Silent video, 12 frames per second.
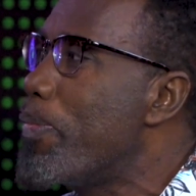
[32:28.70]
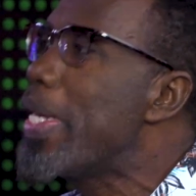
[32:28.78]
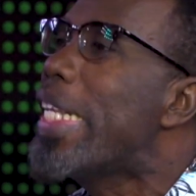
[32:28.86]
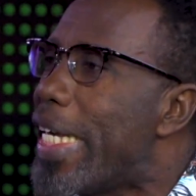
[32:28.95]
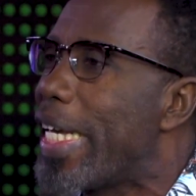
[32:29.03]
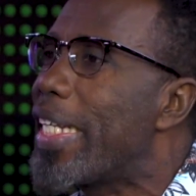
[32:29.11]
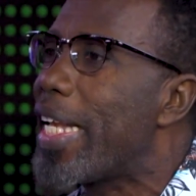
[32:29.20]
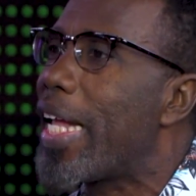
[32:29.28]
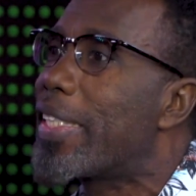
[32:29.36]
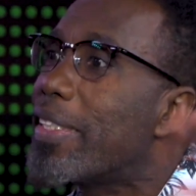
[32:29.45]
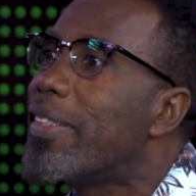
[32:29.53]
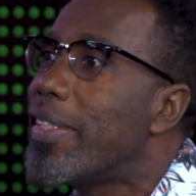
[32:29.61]
Meaning
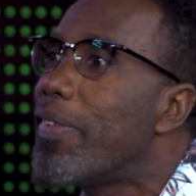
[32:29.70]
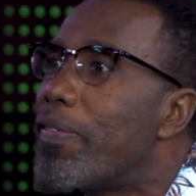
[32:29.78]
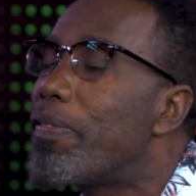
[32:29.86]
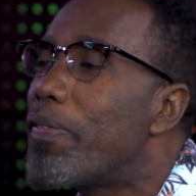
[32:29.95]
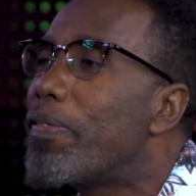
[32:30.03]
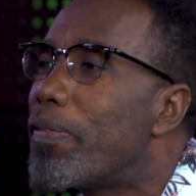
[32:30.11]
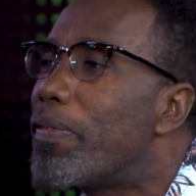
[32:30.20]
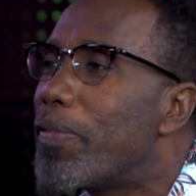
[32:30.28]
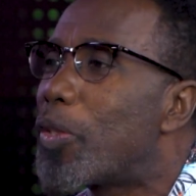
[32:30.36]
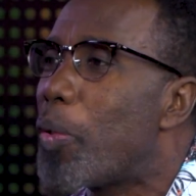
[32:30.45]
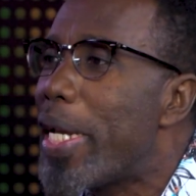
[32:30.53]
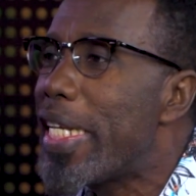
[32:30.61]
that
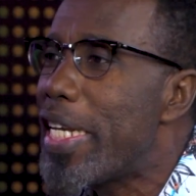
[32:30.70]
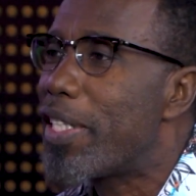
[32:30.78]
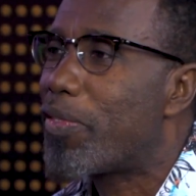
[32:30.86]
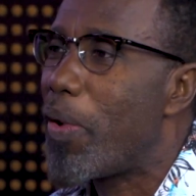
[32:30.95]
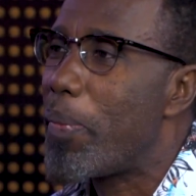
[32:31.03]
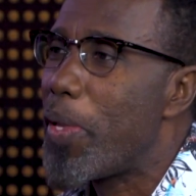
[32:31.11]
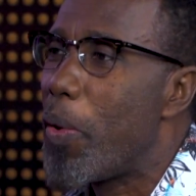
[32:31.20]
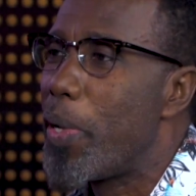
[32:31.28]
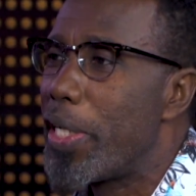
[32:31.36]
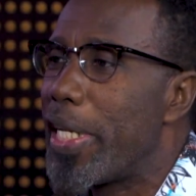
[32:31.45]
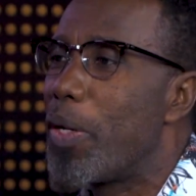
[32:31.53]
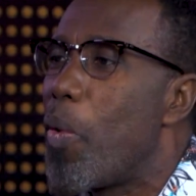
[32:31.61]
20 years from now
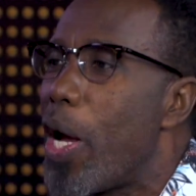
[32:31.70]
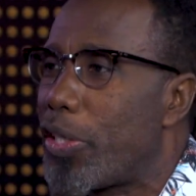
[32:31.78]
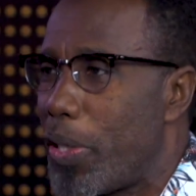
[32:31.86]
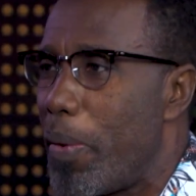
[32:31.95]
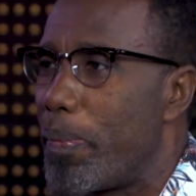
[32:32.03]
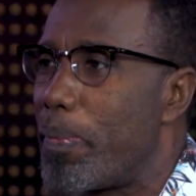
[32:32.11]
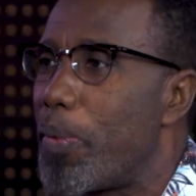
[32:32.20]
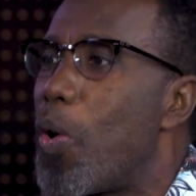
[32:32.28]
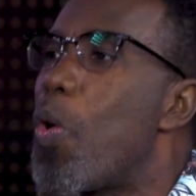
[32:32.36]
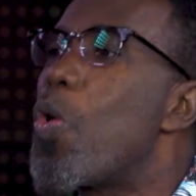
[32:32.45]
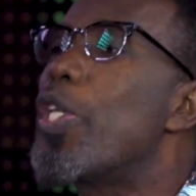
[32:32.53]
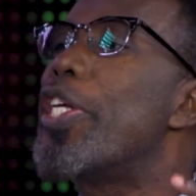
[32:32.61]
when you get washed up,
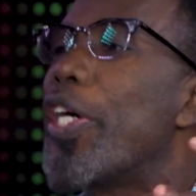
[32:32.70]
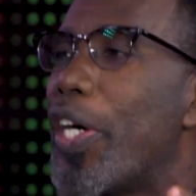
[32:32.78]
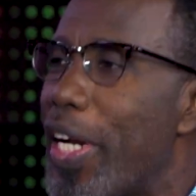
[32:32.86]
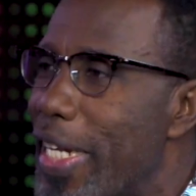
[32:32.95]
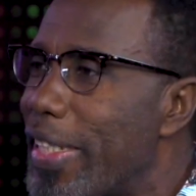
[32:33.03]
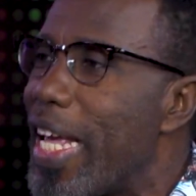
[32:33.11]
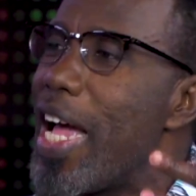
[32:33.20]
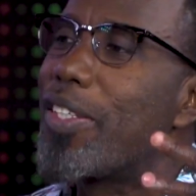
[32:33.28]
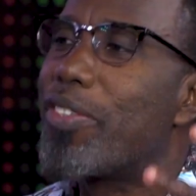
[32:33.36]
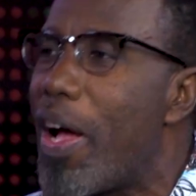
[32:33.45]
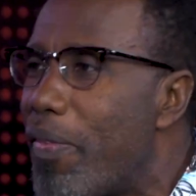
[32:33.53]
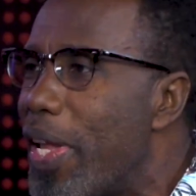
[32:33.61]
older and
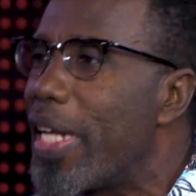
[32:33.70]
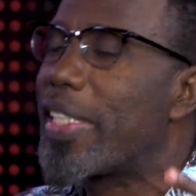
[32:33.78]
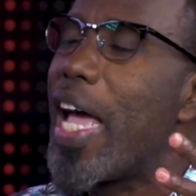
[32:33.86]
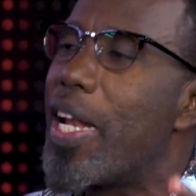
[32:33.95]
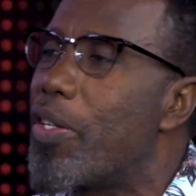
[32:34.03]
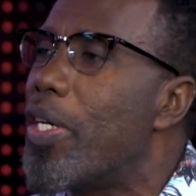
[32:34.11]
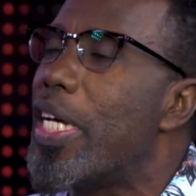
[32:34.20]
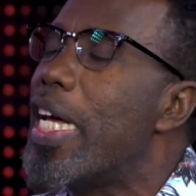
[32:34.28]
can't travel and can't do.